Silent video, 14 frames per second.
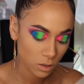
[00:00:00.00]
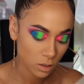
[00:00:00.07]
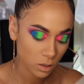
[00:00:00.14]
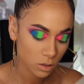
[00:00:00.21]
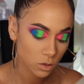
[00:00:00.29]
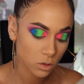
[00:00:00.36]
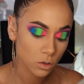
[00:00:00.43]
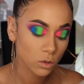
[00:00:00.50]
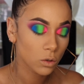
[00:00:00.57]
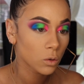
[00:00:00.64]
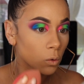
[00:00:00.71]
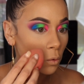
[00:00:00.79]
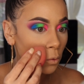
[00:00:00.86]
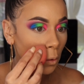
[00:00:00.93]
Gonna
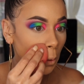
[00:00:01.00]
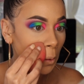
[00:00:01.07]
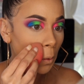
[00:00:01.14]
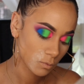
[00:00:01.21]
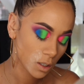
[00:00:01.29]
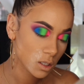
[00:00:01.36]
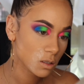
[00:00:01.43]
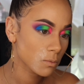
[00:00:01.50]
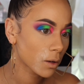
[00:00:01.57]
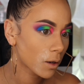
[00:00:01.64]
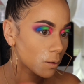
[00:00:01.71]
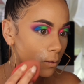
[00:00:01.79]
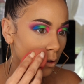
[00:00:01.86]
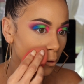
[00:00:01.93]
do my
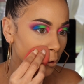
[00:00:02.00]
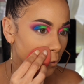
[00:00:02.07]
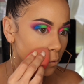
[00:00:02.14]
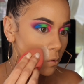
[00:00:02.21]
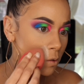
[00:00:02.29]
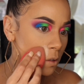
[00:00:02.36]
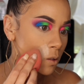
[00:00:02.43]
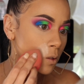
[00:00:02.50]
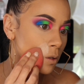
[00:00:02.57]
smile lines.